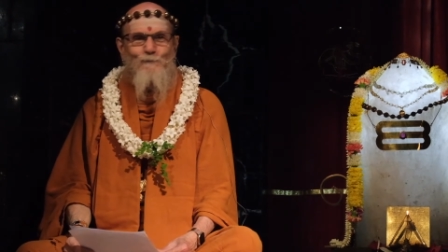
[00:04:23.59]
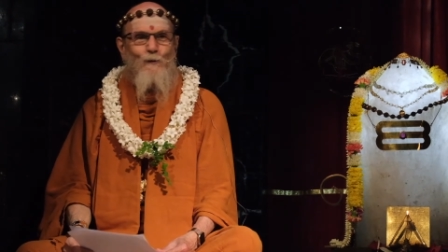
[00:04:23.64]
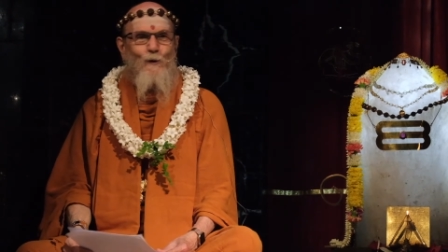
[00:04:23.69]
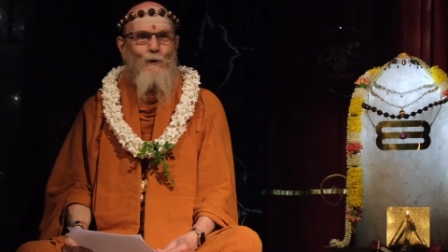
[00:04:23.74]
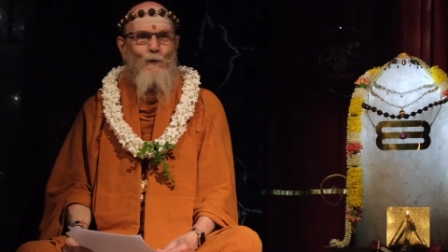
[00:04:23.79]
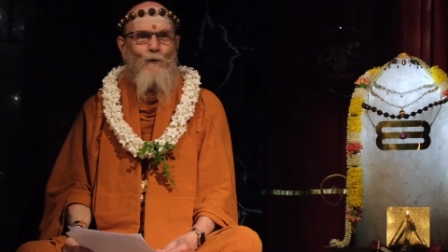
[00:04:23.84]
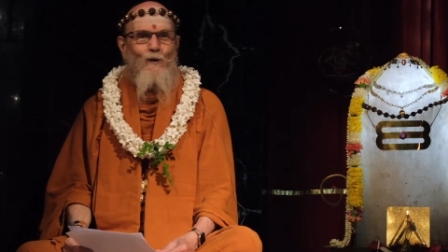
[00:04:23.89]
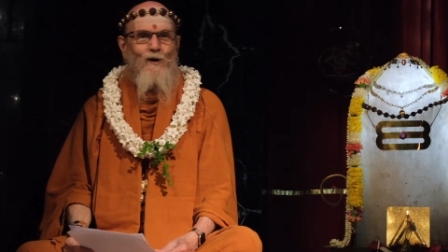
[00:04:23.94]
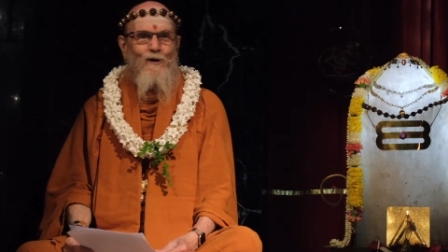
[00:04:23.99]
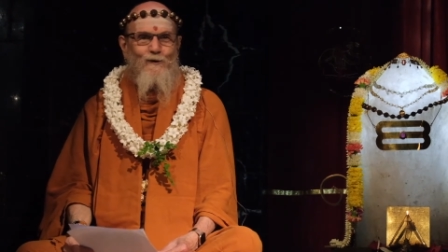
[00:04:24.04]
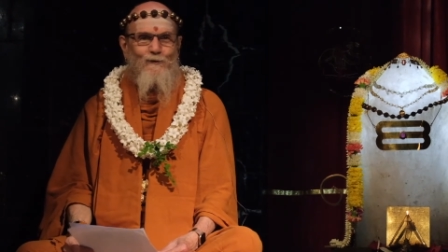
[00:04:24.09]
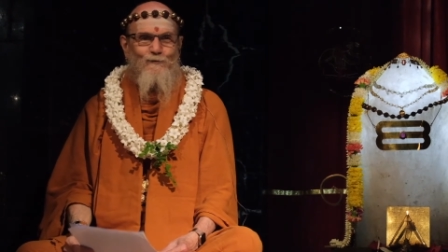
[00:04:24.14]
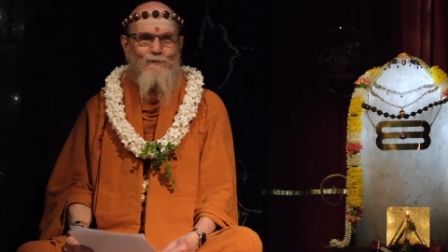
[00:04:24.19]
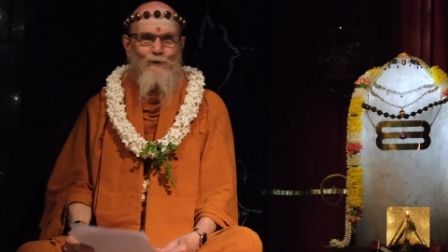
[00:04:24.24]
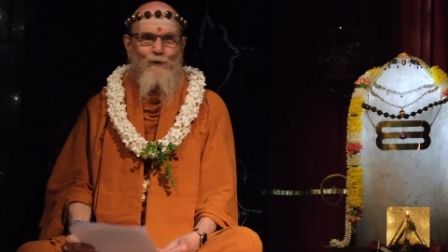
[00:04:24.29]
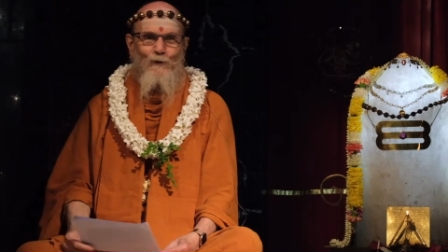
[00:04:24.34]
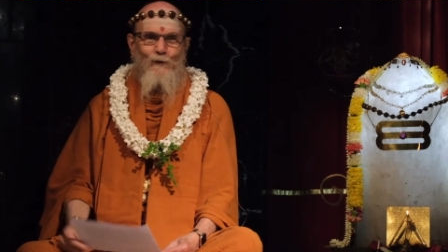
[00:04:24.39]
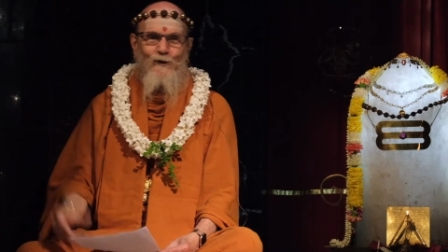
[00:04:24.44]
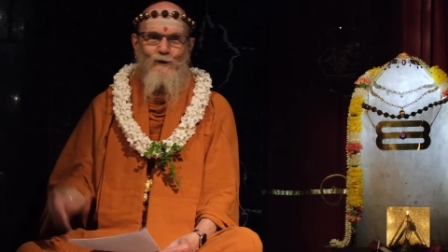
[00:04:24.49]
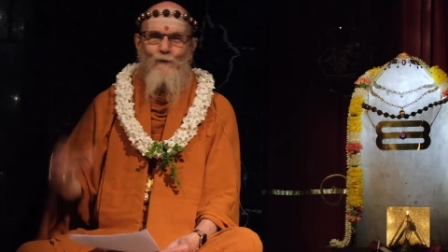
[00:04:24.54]
more water
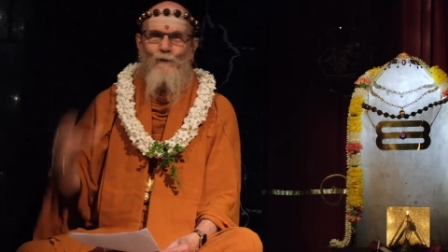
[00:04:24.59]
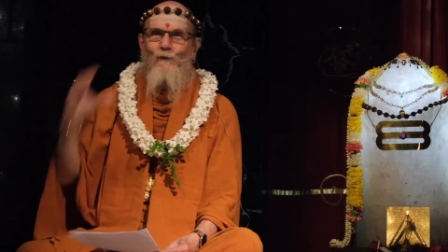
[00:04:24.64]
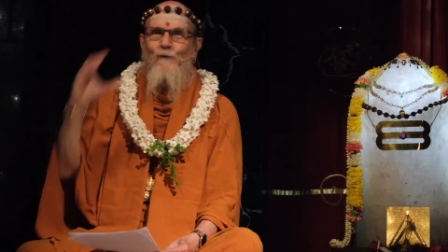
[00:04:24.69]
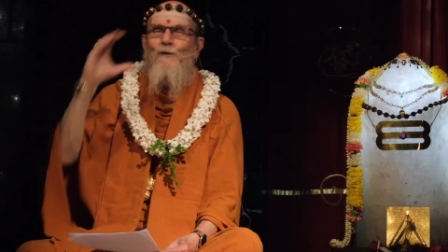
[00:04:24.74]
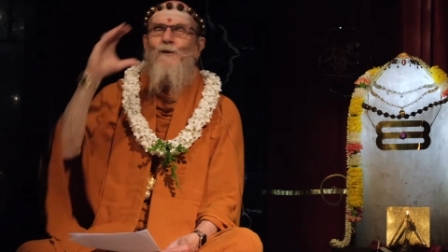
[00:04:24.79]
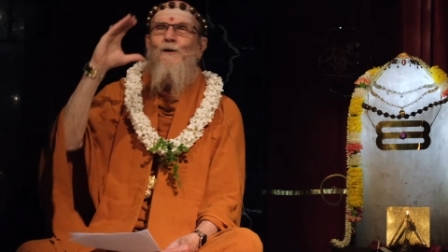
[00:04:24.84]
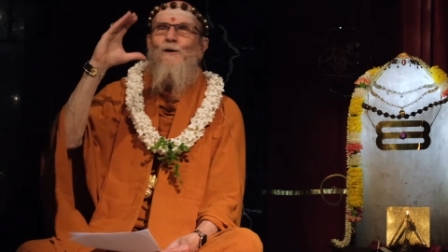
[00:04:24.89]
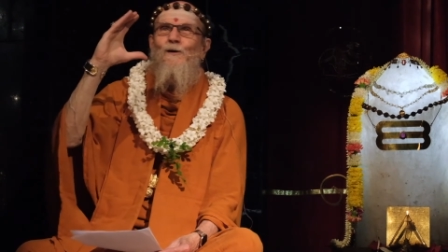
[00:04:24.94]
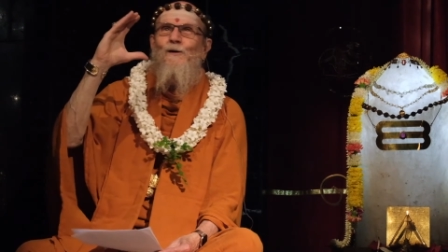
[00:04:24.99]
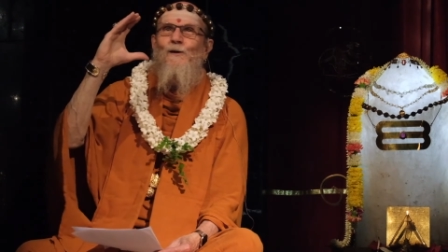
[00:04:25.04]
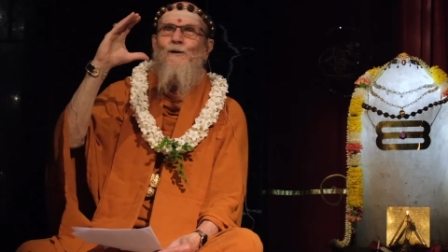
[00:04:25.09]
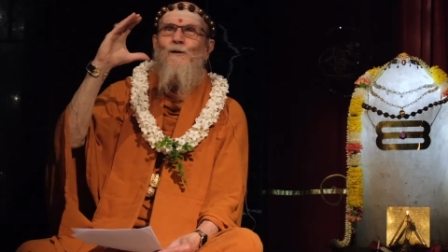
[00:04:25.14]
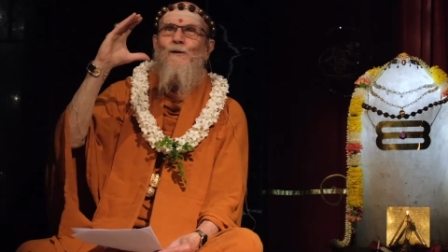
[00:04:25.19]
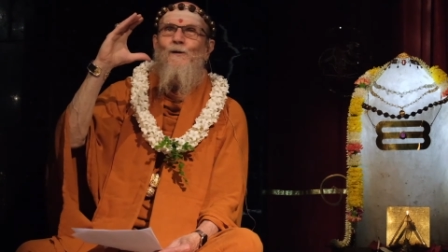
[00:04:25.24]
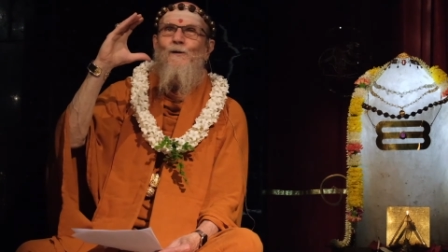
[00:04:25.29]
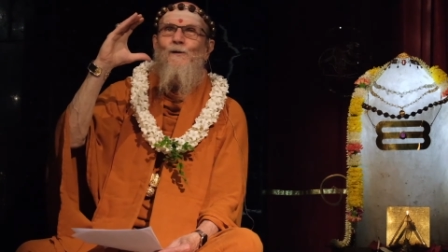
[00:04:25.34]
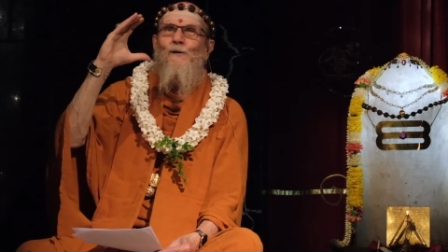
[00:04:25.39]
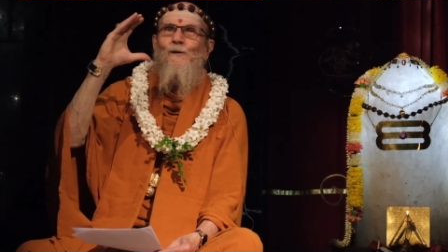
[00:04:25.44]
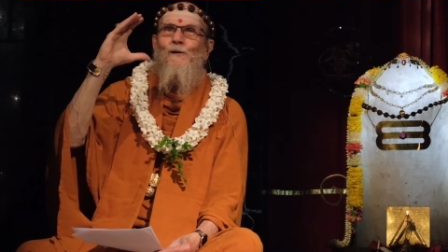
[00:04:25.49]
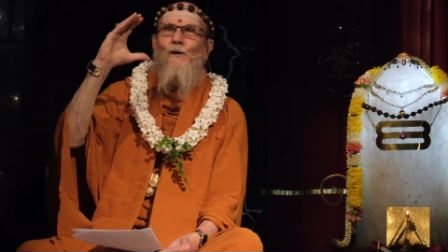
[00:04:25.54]
flowing.
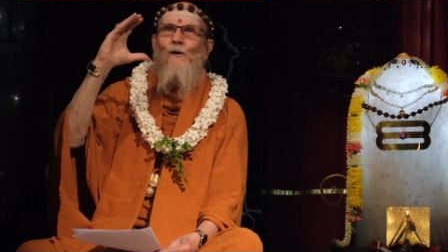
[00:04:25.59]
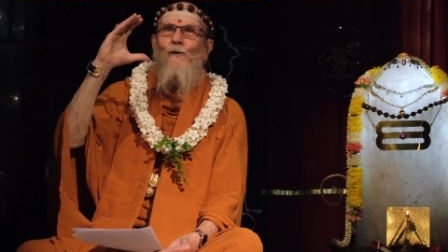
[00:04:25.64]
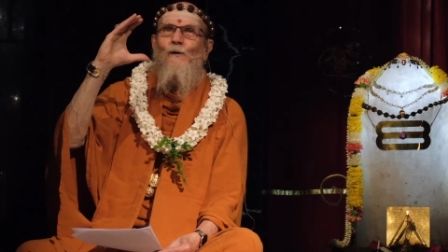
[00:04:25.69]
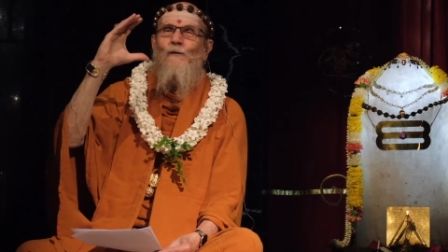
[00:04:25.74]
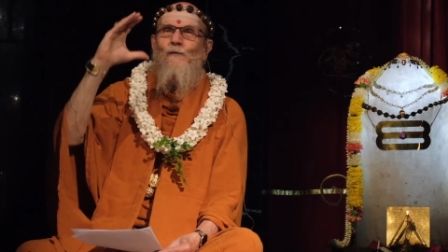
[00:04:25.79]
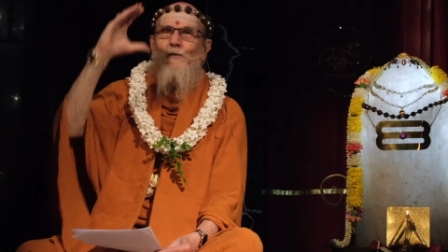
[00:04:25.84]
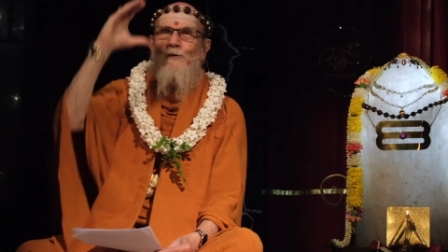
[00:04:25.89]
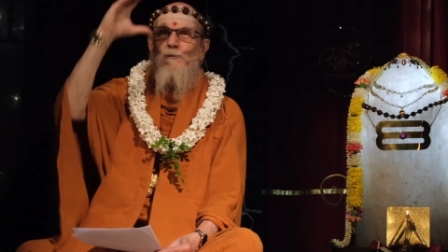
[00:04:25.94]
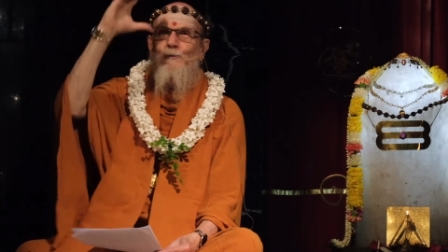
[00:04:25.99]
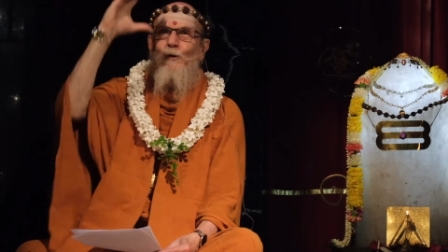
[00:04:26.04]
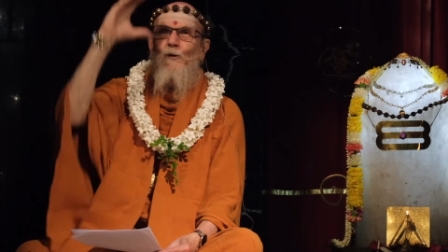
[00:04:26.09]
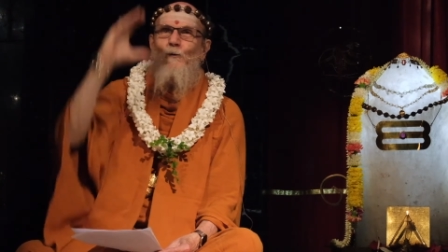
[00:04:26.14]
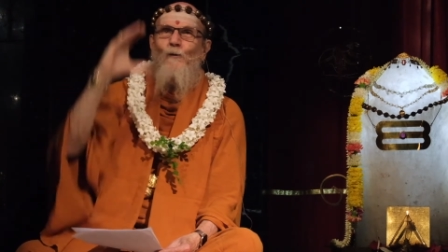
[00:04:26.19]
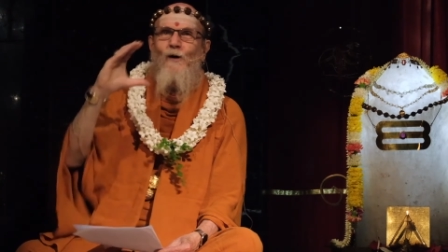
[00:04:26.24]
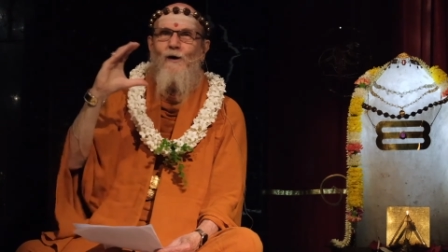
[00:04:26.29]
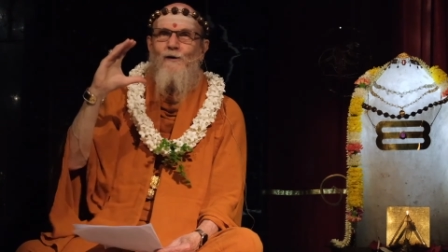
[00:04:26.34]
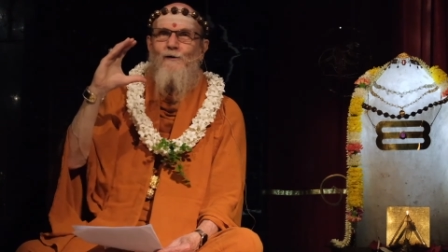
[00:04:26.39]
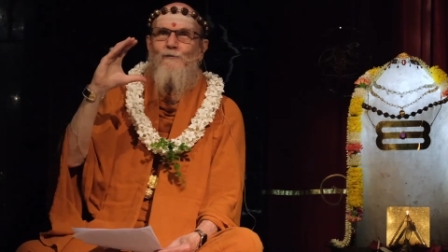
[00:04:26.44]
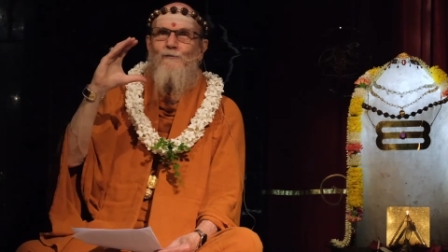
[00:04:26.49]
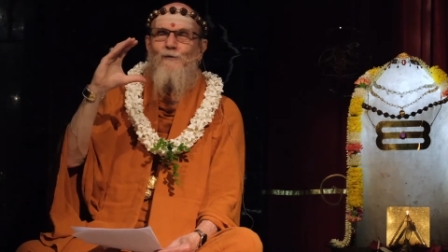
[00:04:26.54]
However, if there's more
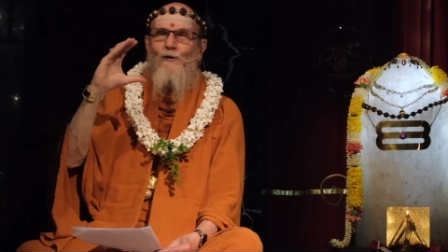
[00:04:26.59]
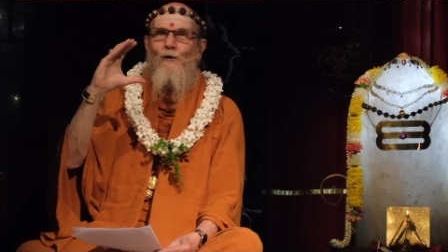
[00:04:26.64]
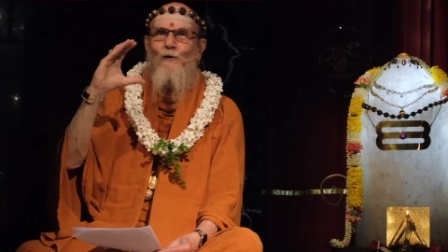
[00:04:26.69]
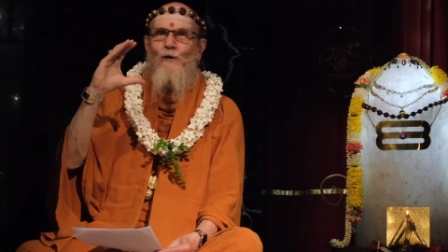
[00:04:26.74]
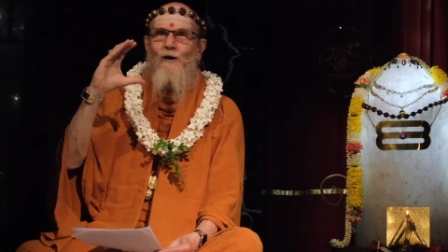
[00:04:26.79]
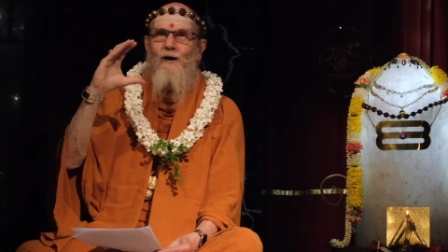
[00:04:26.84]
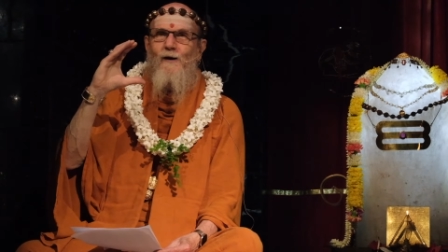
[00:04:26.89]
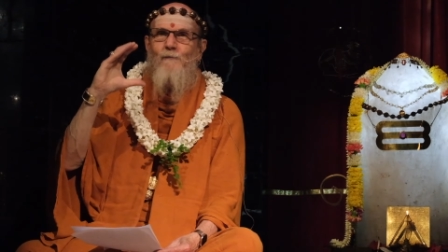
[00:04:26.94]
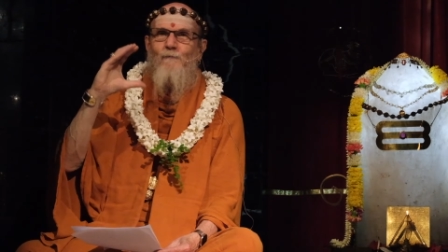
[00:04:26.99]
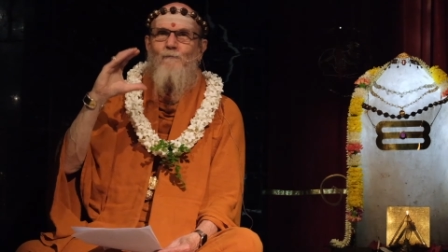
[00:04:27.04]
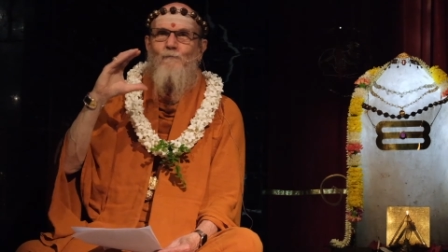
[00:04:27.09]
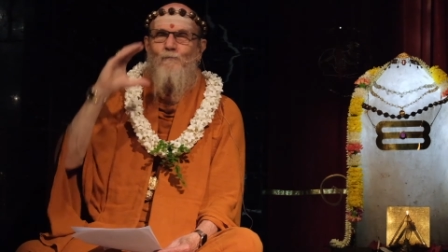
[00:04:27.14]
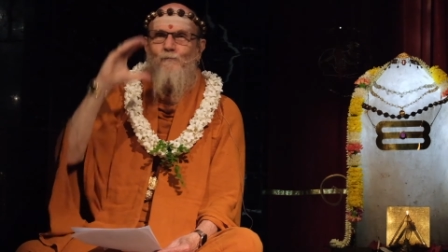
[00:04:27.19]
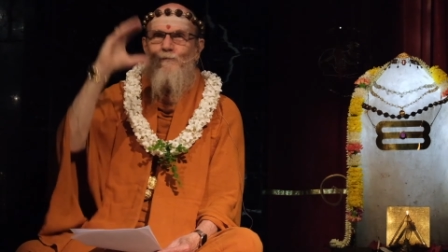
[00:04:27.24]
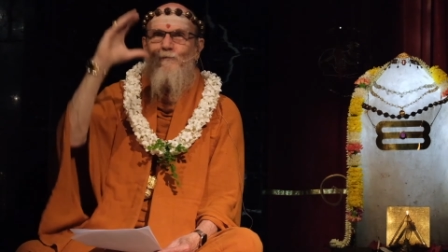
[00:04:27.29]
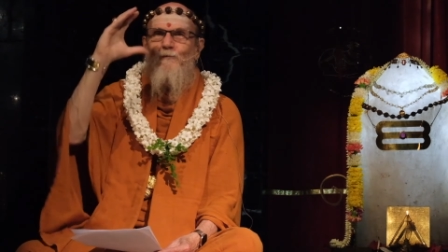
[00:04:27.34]
water flowing,